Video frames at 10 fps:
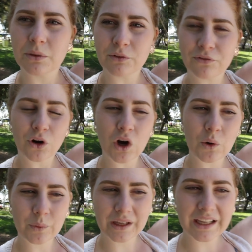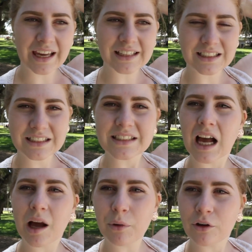So before we get
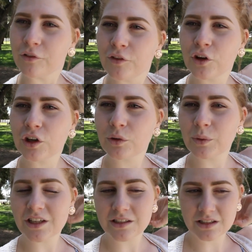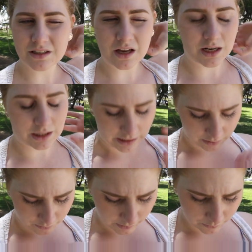some food, we just decided
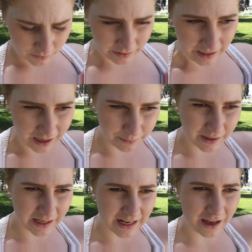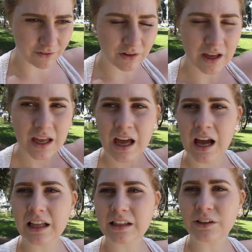that we would come and have
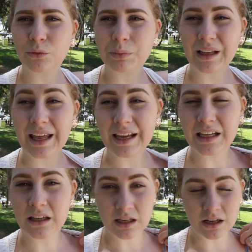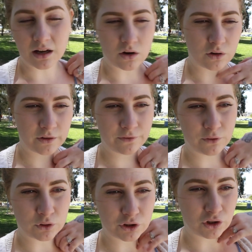a little play here on the
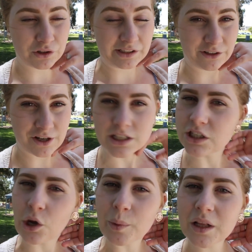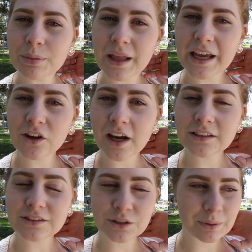foreshore because there are so many
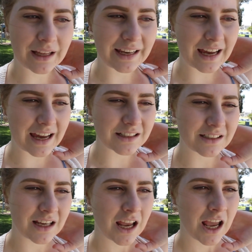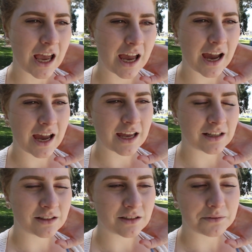playgrounds to play at
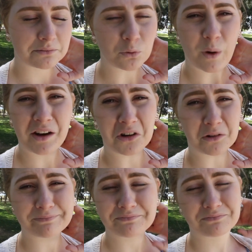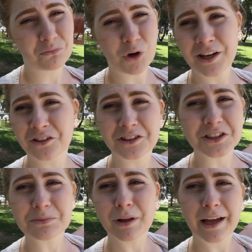and why not? Why not
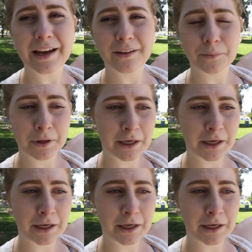just play at the